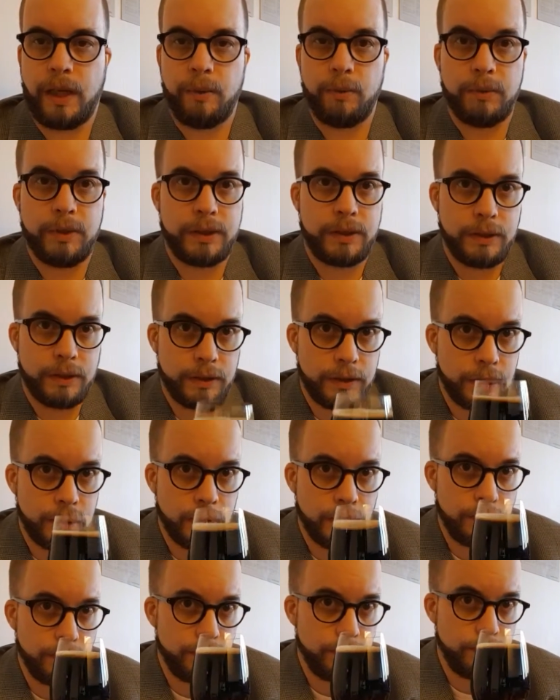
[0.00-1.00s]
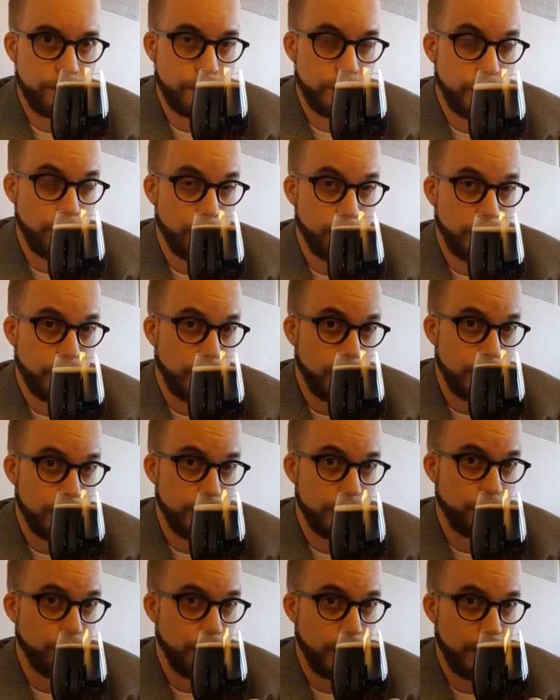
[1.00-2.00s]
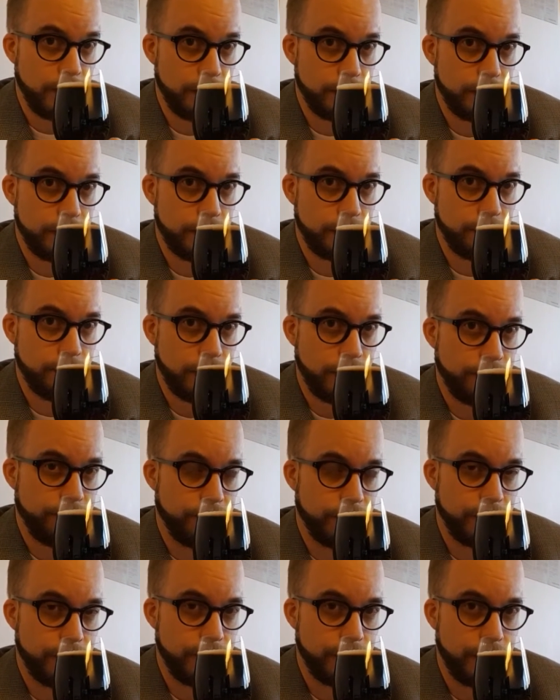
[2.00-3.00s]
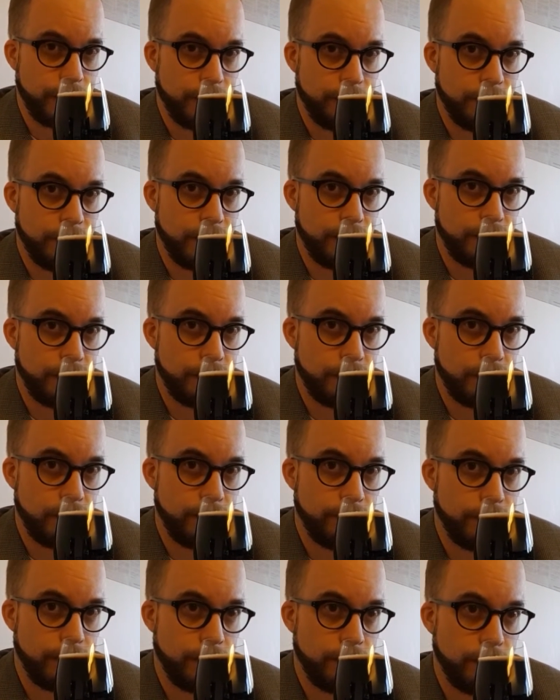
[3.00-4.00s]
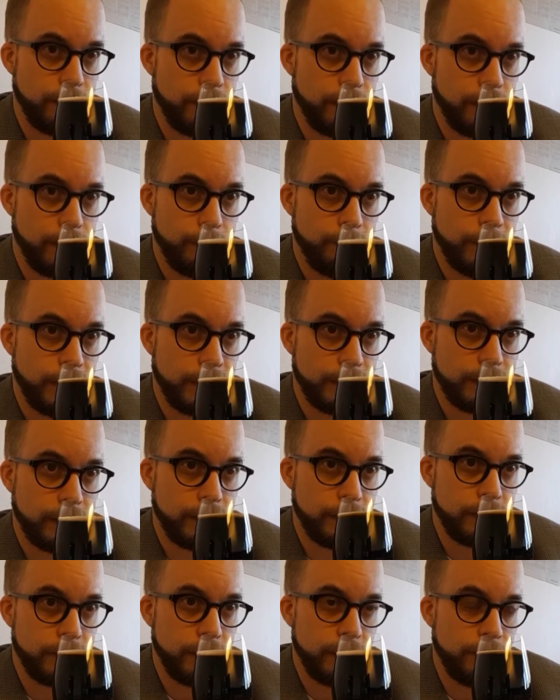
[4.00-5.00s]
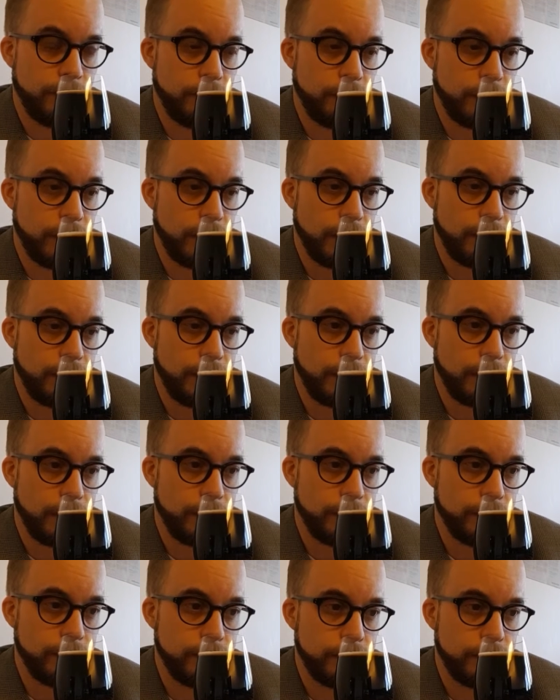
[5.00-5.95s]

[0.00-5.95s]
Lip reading: which is a typically Swedish reference. I'm not sure if it makes sense to everyone out there,